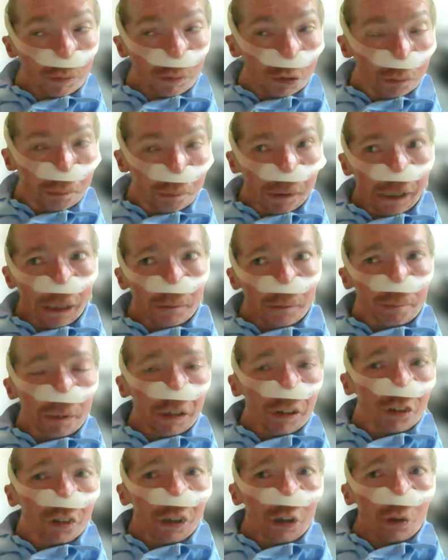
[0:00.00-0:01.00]
spent
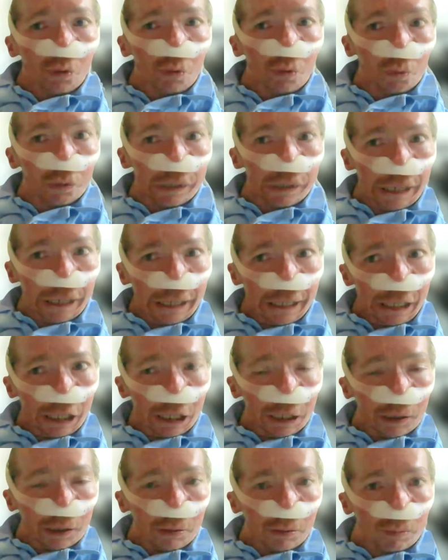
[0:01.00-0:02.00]
basically all
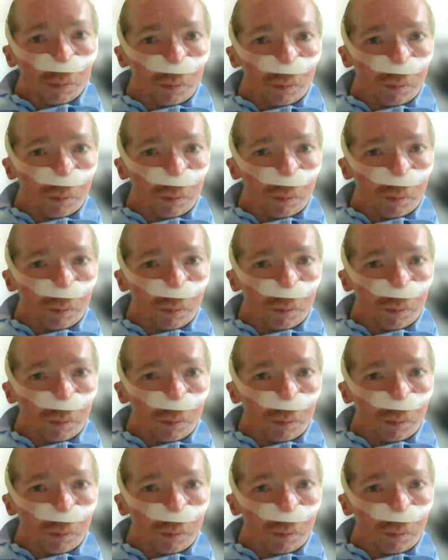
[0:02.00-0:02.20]
day